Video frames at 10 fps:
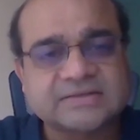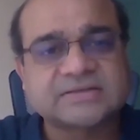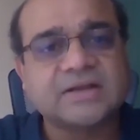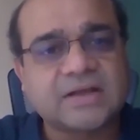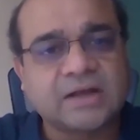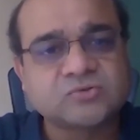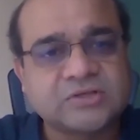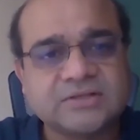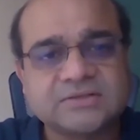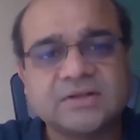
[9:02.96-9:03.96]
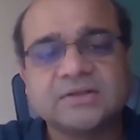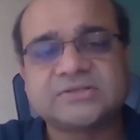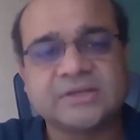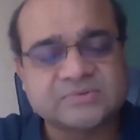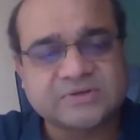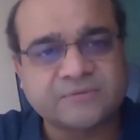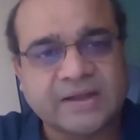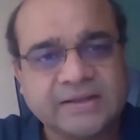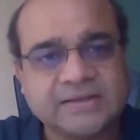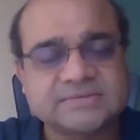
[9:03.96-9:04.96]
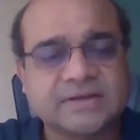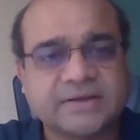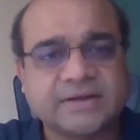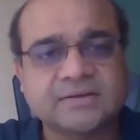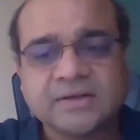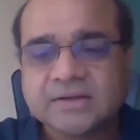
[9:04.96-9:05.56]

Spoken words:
Skill Council. James Rafale is a great